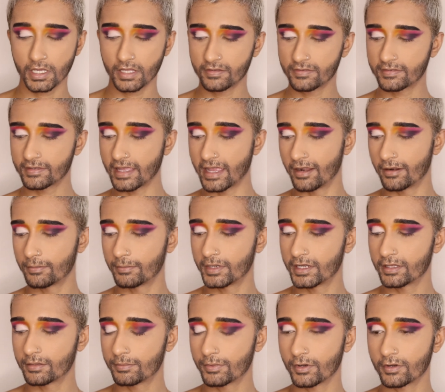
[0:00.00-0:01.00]
It's there,
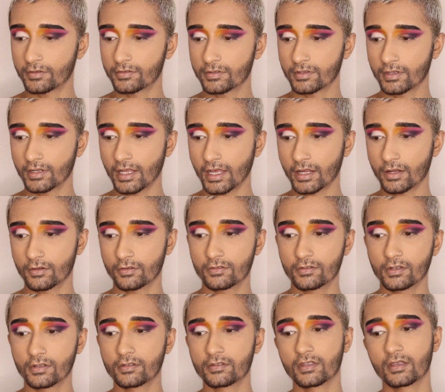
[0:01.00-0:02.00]
but in person I could
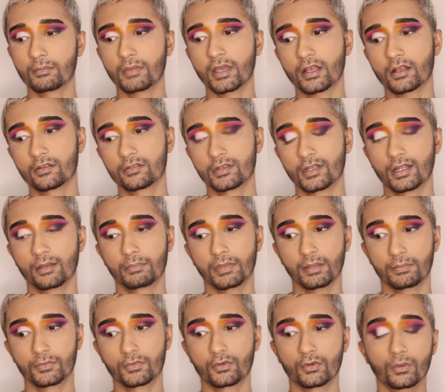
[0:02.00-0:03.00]
still see my concealer
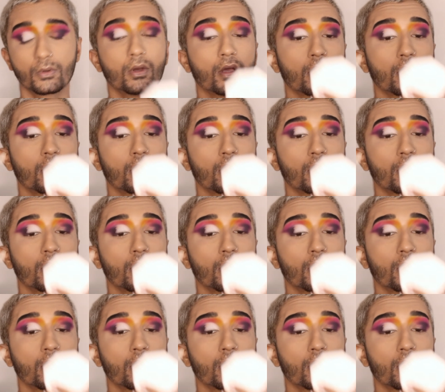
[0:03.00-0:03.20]
peek through.